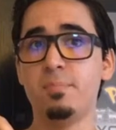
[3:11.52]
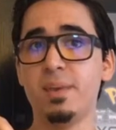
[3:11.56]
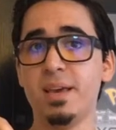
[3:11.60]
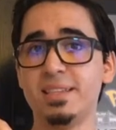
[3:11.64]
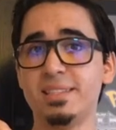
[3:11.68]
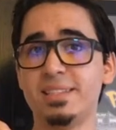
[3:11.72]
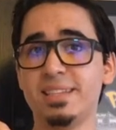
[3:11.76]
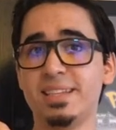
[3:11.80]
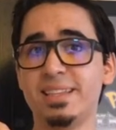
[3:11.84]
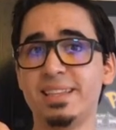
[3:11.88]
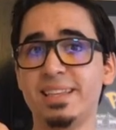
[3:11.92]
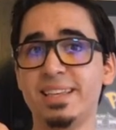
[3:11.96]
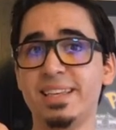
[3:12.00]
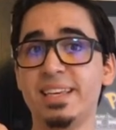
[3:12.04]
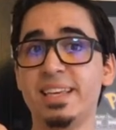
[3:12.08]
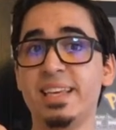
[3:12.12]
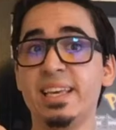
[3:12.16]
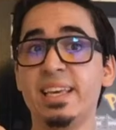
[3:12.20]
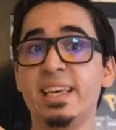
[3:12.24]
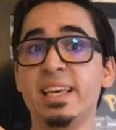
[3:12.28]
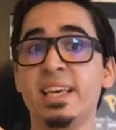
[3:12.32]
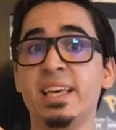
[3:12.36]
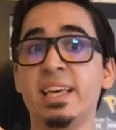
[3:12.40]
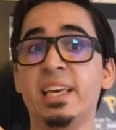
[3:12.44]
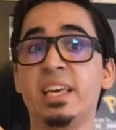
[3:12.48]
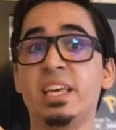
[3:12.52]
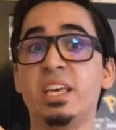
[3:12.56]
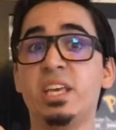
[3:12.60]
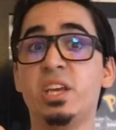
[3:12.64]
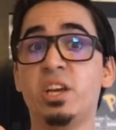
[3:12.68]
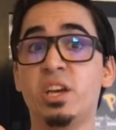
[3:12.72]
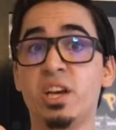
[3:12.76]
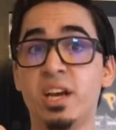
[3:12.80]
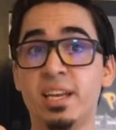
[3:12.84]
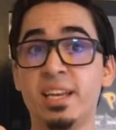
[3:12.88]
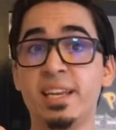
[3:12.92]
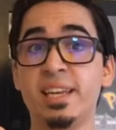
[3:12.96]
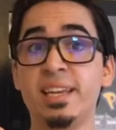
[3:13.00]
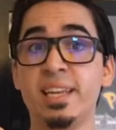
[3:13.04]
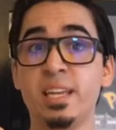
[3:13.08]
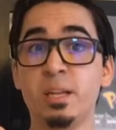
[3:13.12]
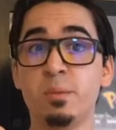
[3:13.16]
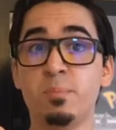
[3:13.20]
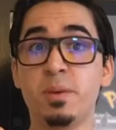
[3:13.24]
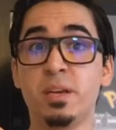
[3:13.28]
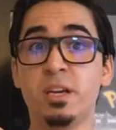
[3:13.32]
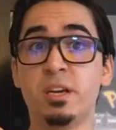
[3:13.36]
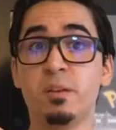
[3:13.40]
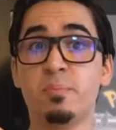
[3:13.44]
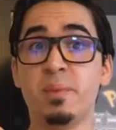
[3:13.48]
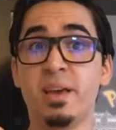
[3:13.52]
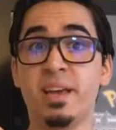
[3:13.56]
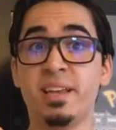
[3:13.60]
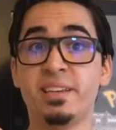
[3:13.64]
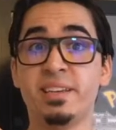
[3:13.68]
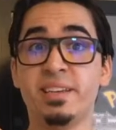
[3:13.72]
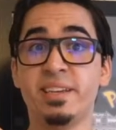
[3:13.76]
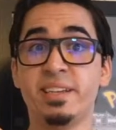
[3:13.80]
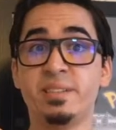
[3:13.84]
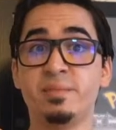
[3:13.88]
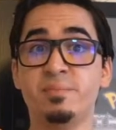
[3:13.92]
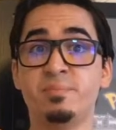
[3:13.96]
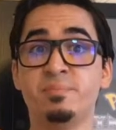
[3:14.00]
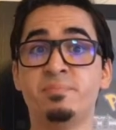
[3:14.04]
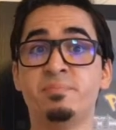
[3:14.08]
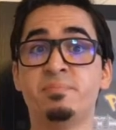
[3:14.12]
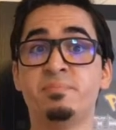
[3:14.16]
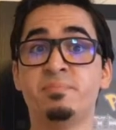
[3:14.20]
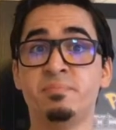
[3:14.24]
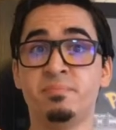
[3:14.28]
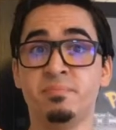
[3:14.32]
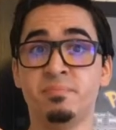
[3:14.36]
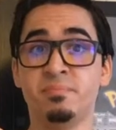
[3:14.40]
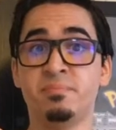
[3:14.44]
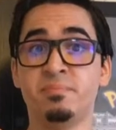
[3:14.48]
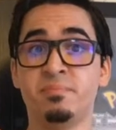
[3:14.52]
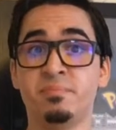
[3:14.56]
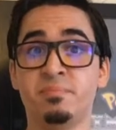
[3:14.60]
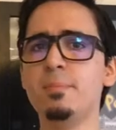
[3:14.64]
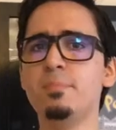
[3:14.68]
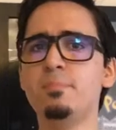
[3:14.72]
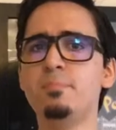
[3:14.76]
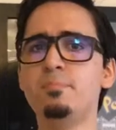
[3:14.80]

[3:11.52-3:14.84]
Basically, you're gonna need a bigger band-aid.